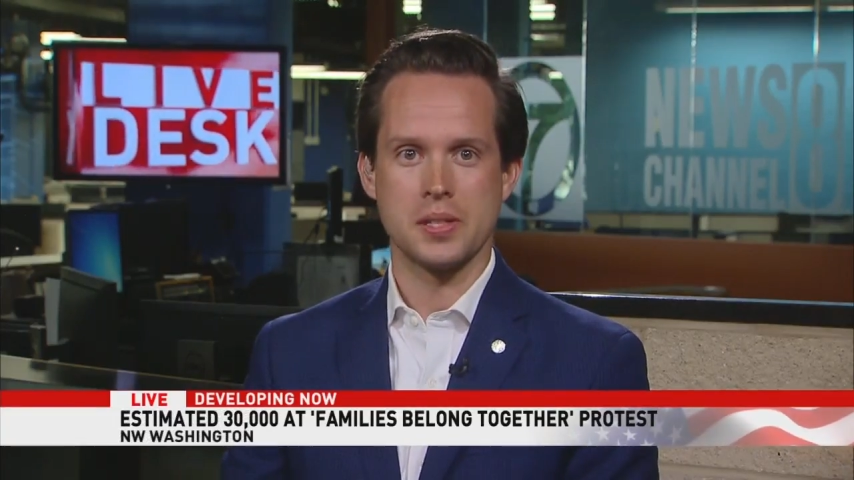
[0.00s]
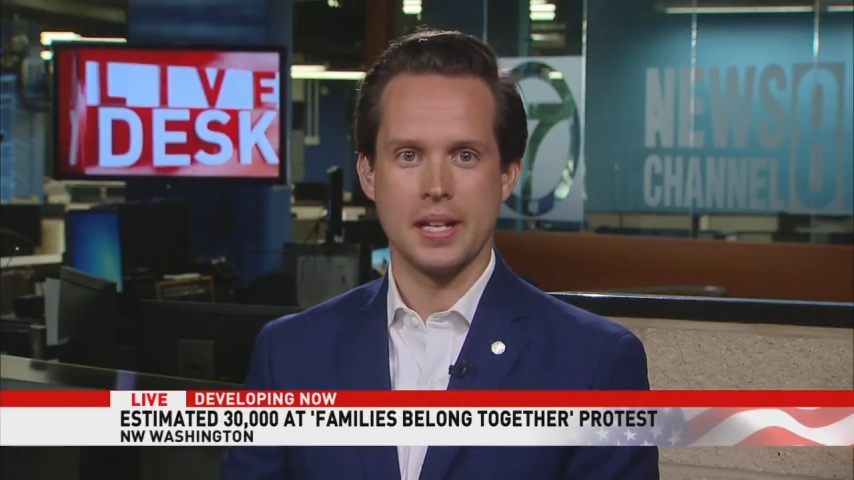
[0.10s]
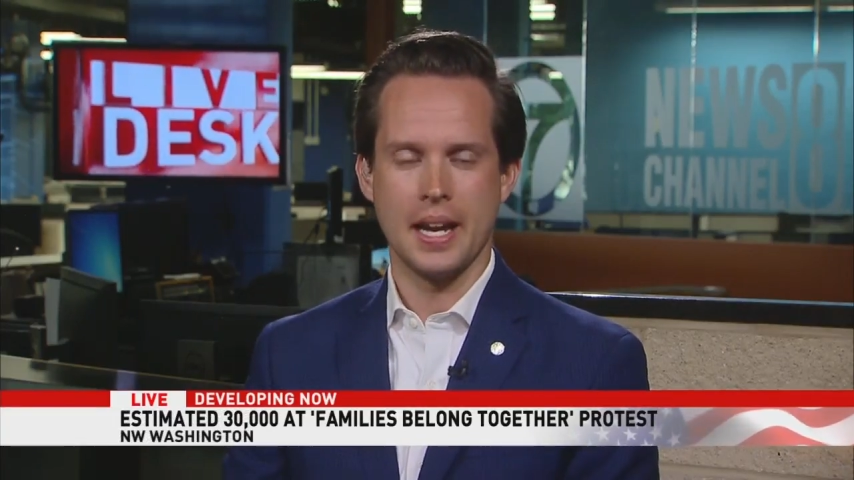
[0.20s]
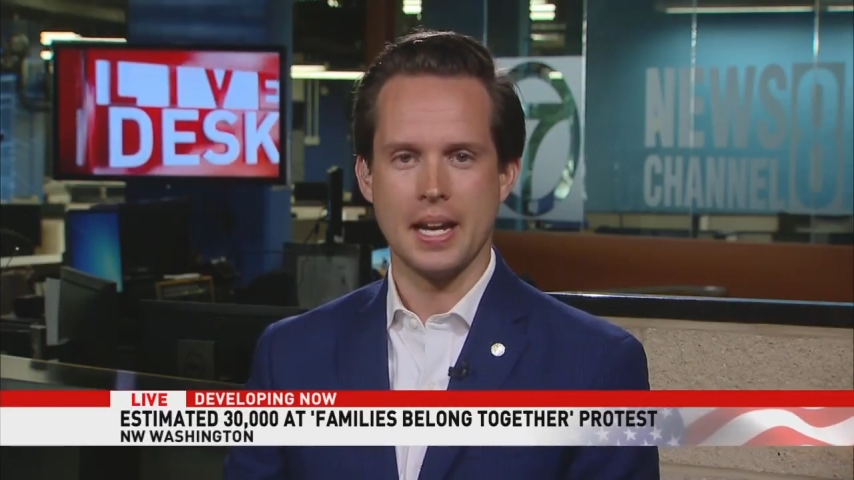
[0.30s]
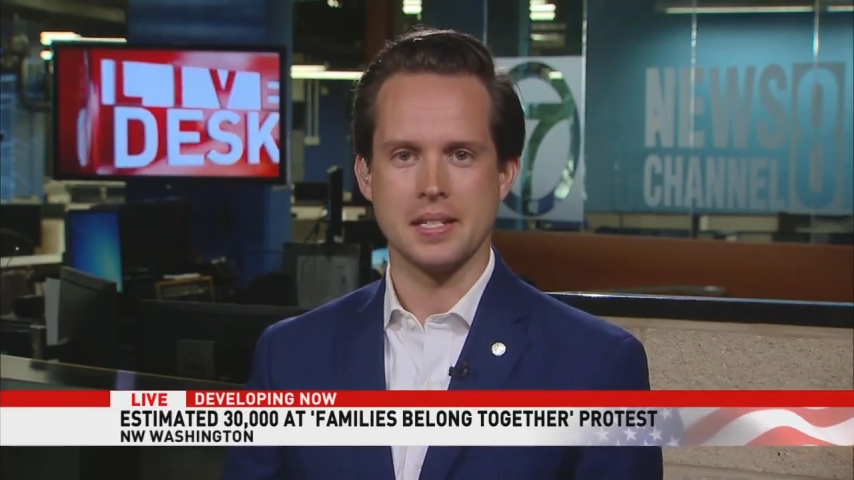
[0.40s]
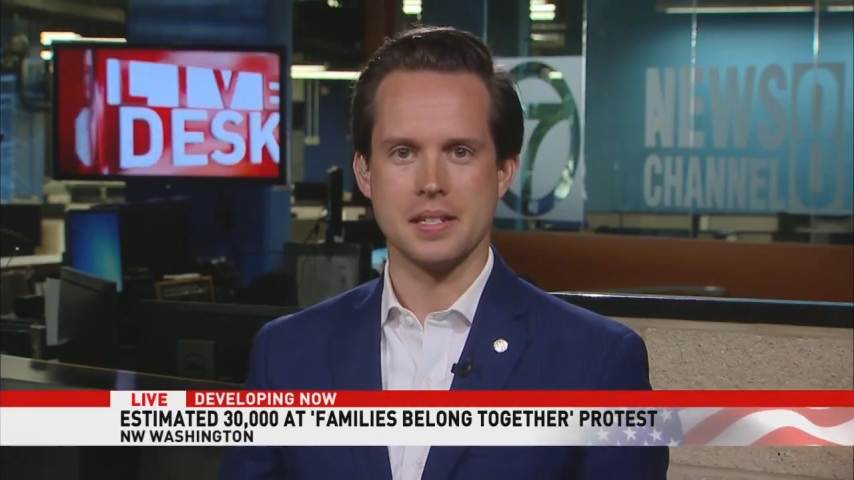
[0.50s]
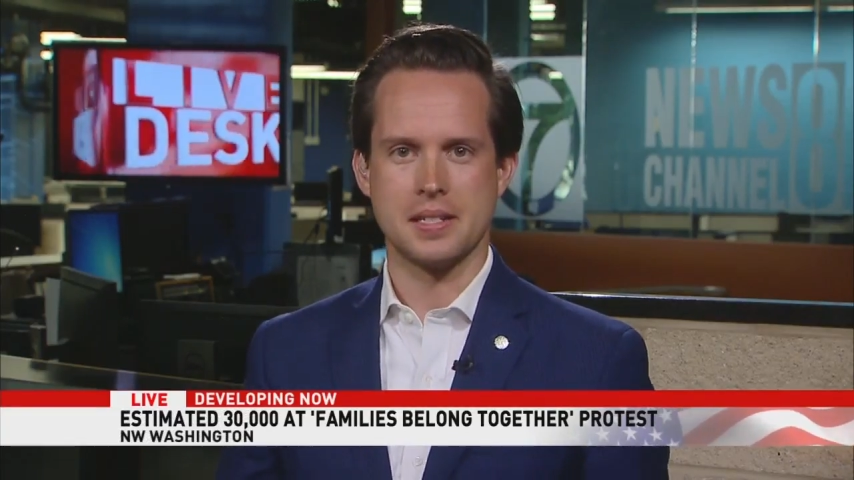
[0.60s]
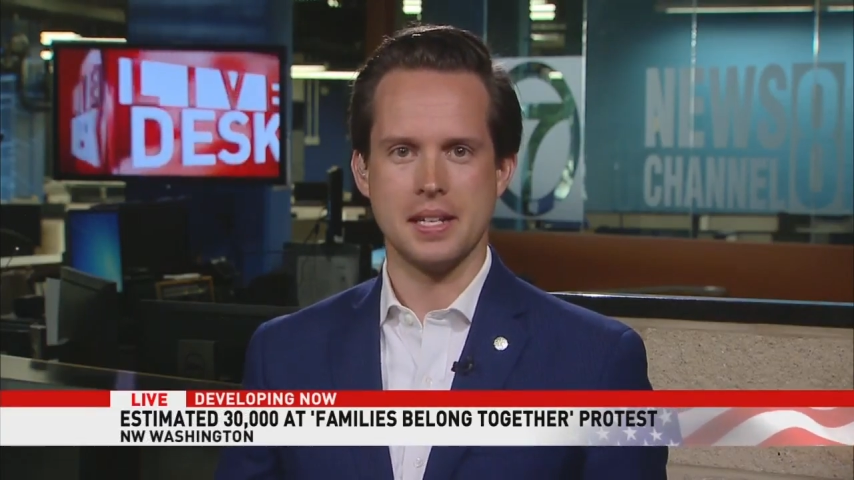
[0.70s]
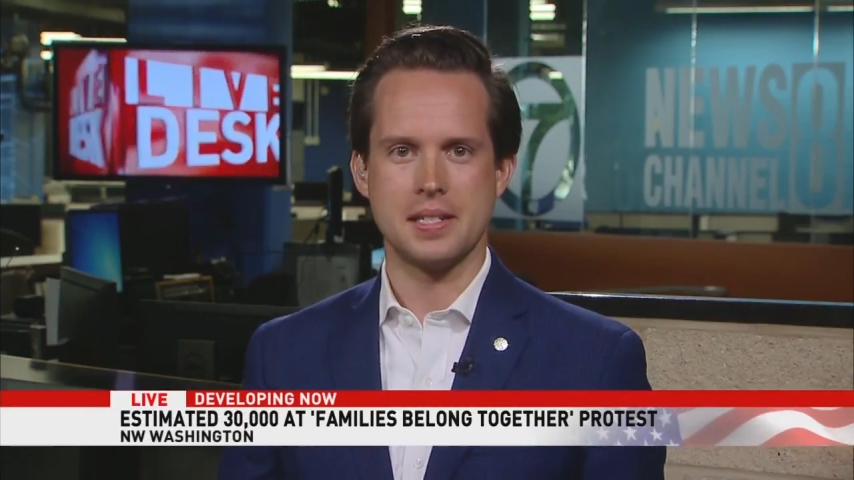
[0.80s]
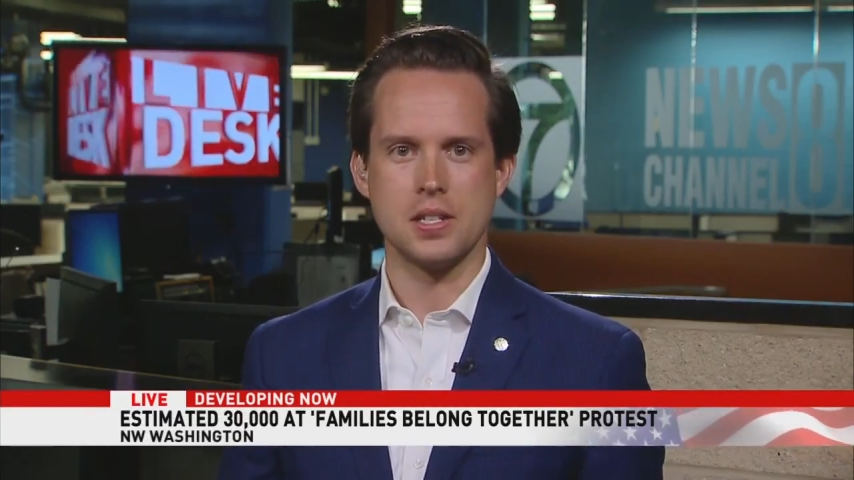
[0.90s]
today as it
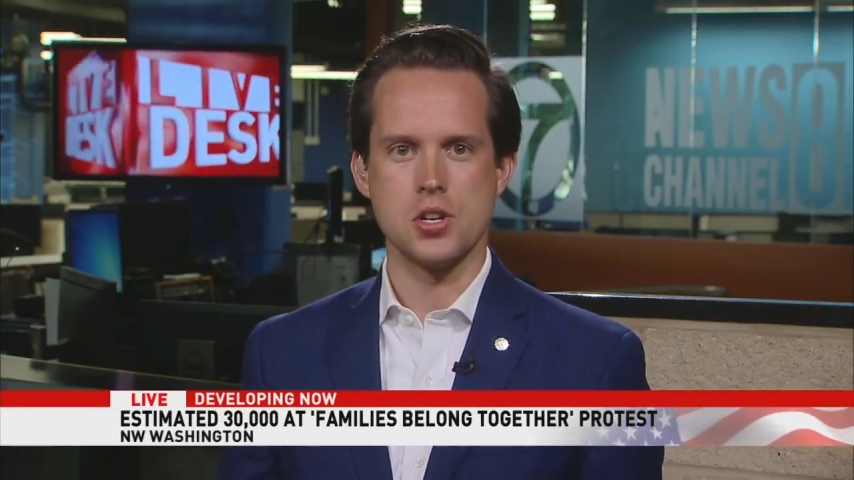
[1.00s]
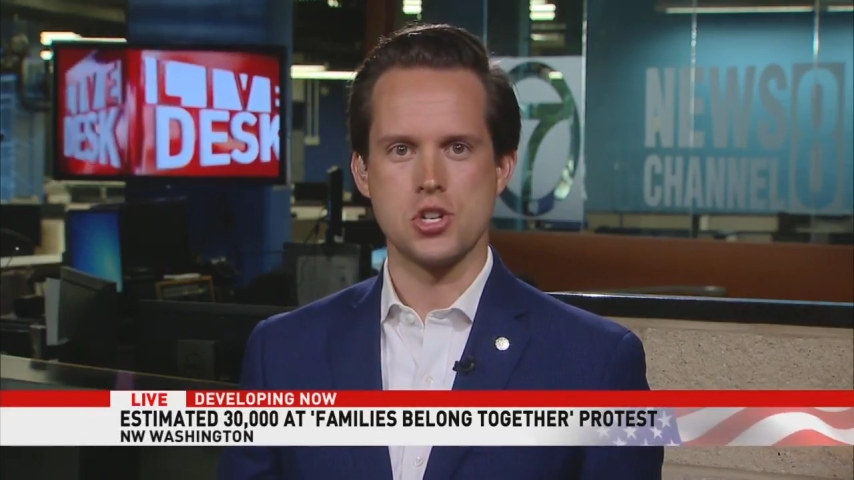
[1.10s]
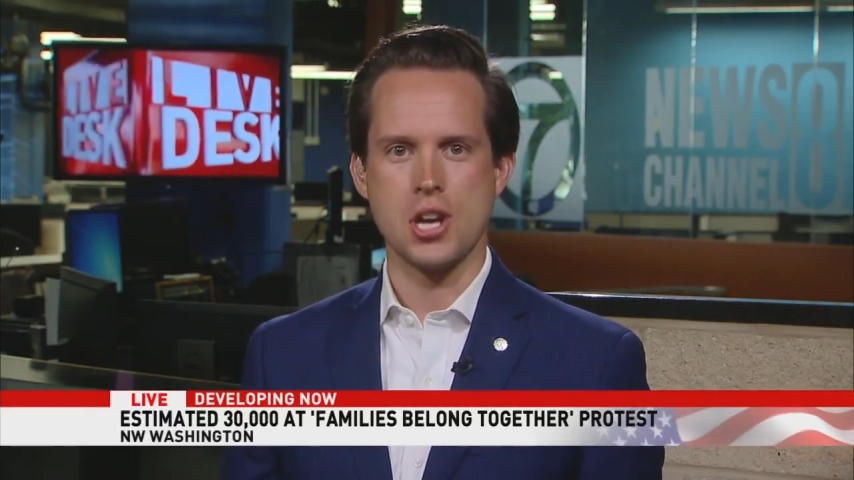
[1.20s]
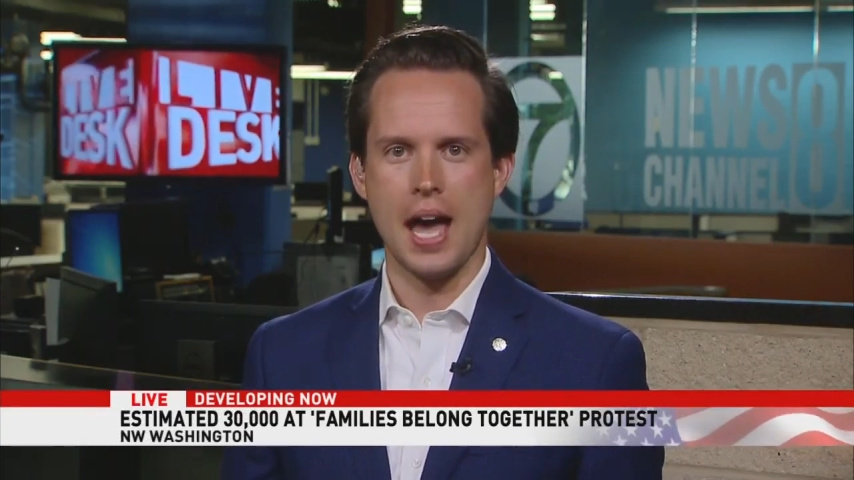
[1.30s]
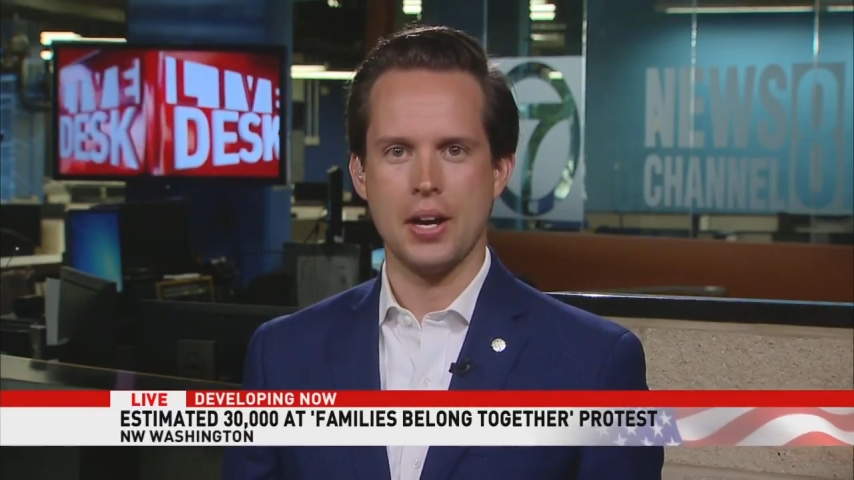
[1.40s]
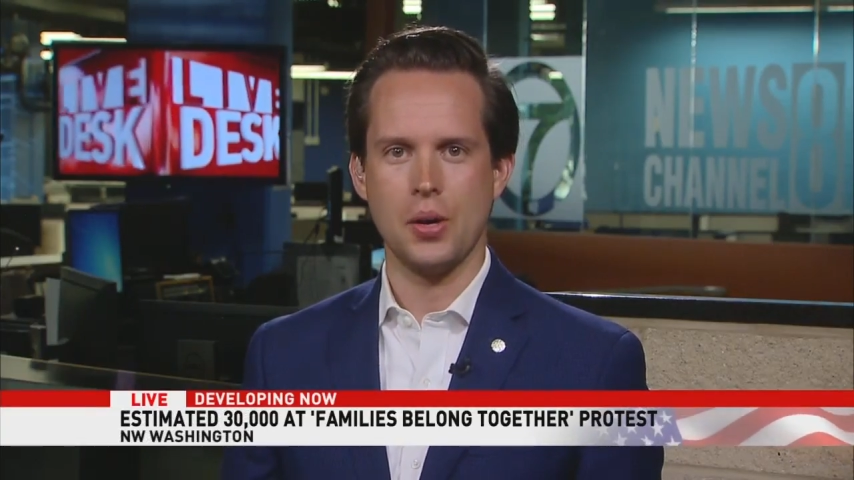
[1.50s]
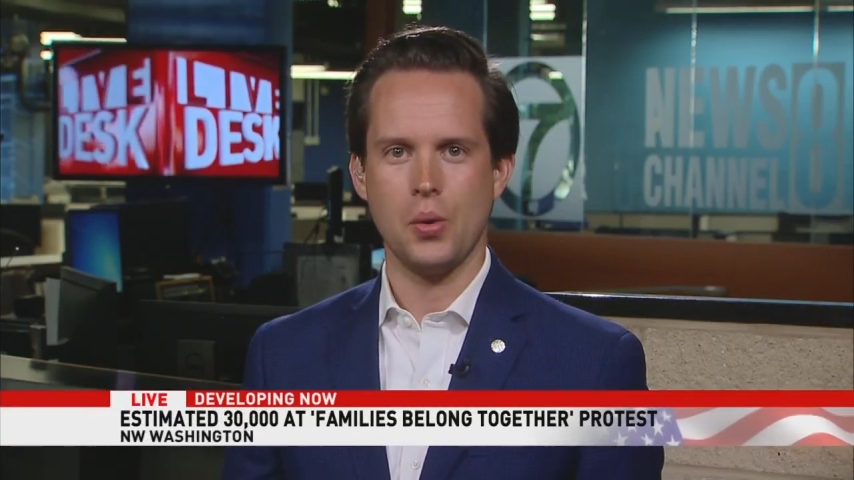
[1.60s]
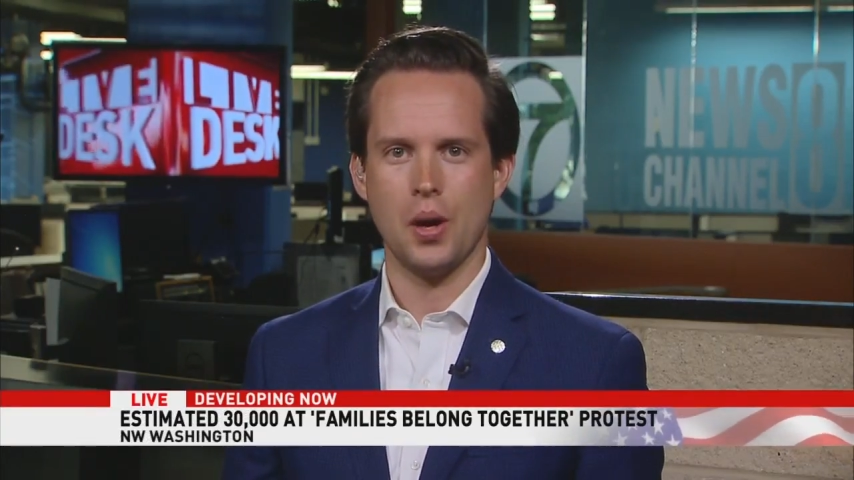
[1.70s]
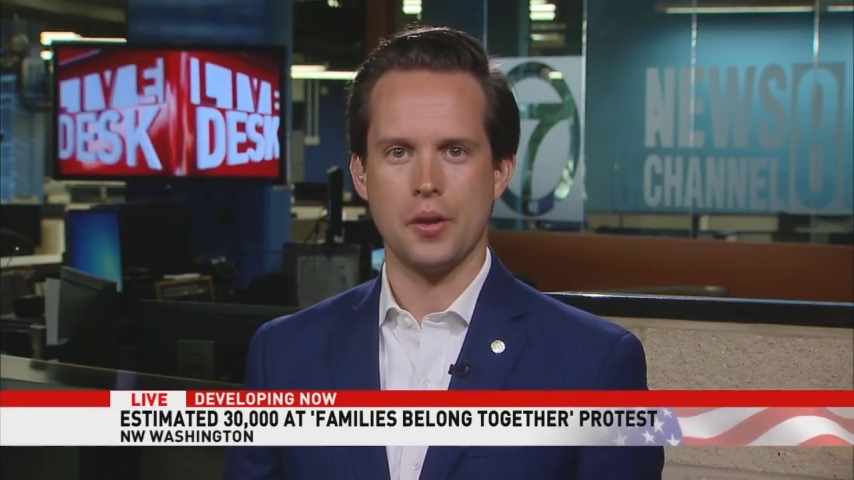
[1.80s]
sits in the shadow